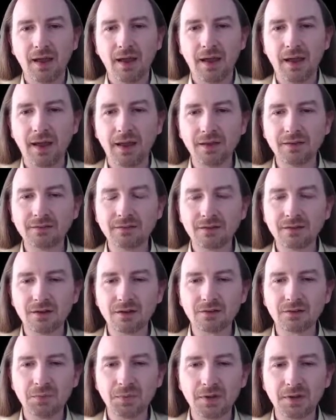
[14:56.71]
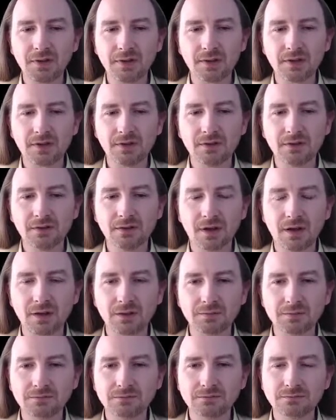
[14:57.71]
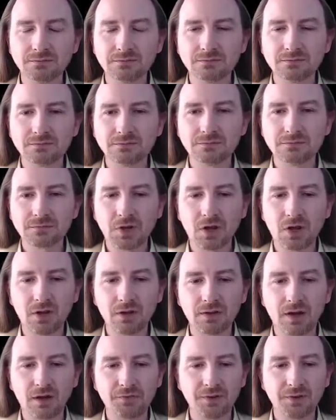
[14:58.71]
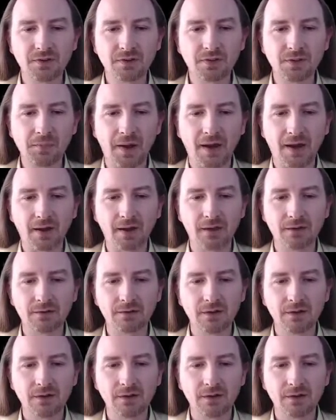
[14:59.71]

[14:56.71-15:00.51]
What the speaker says: and ultimately called off into the back end.